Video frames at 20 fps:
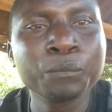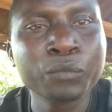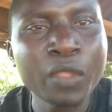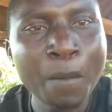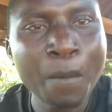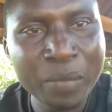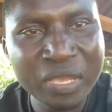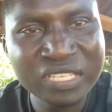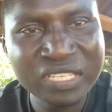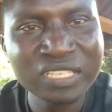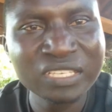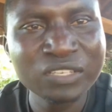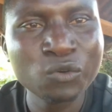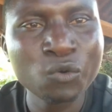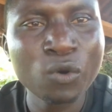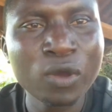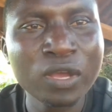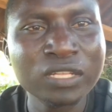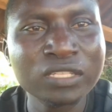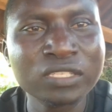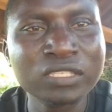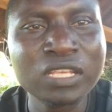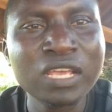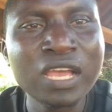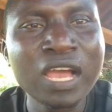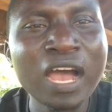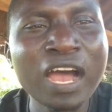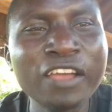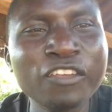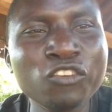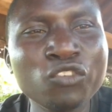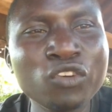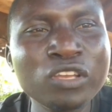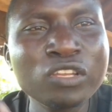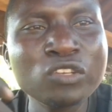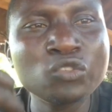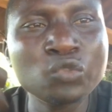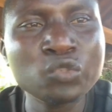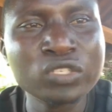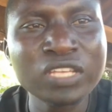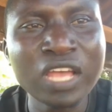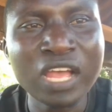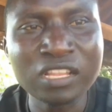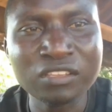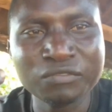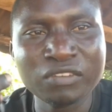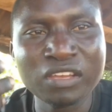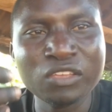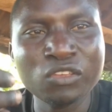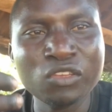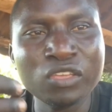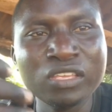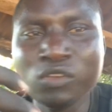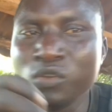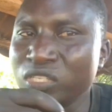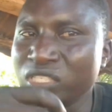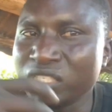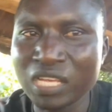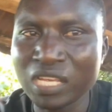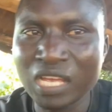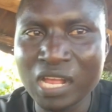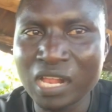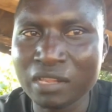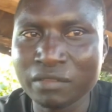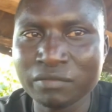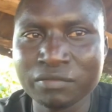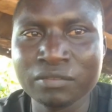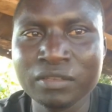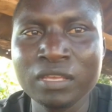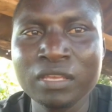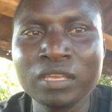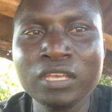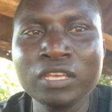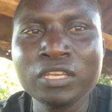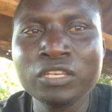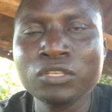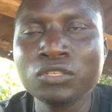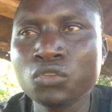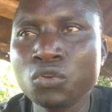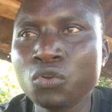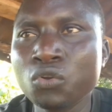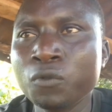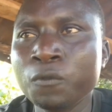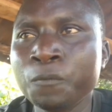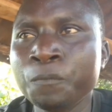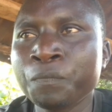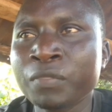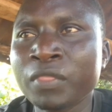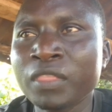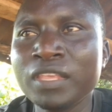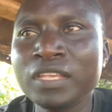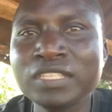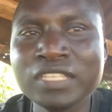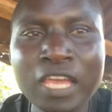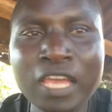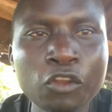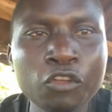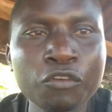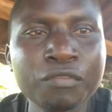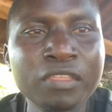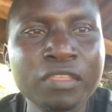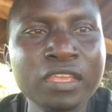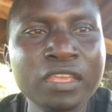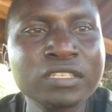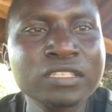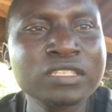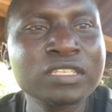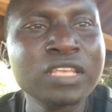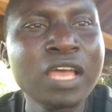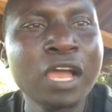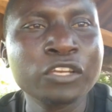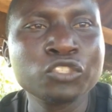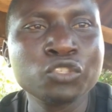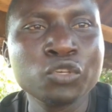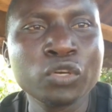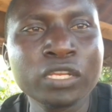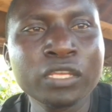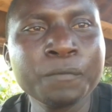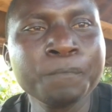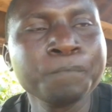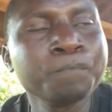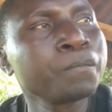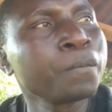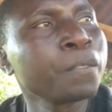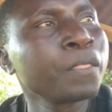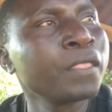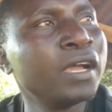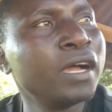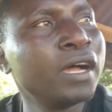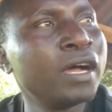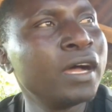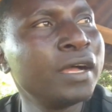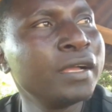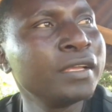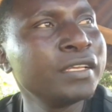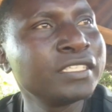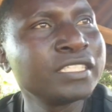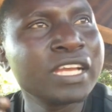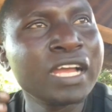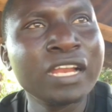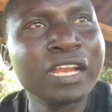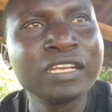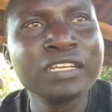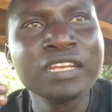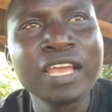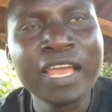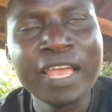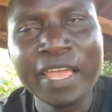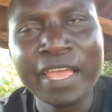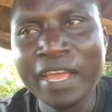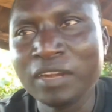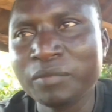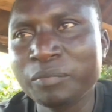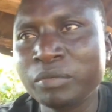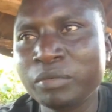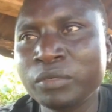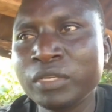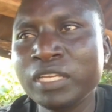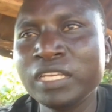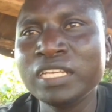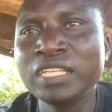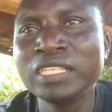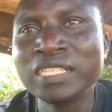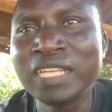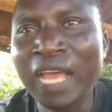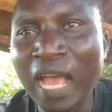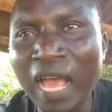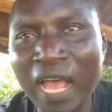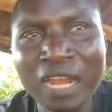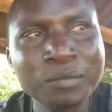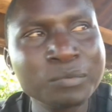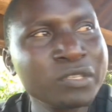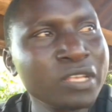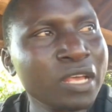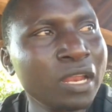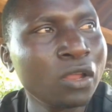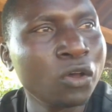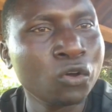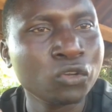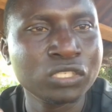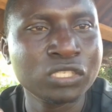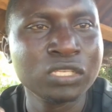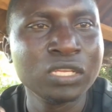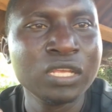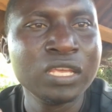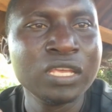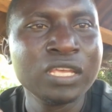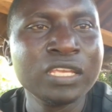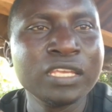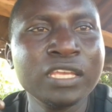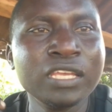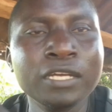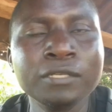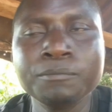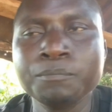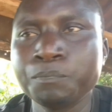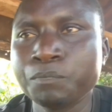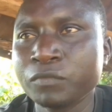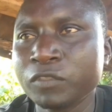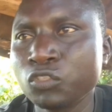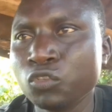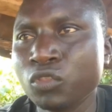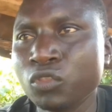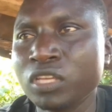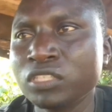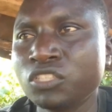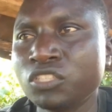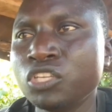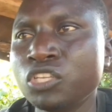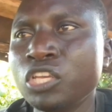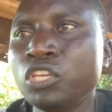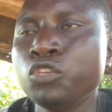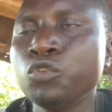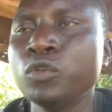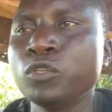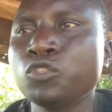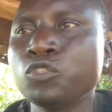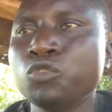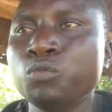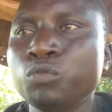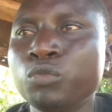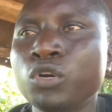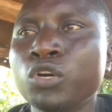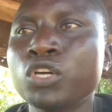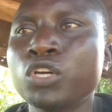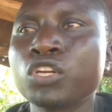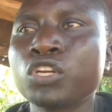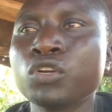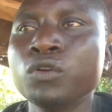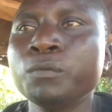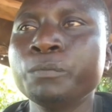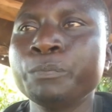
basic ones? Are you going to satisfy yourself? So these kind of things, actually, it can help. It helps a lot, yeah? So that your tomorrow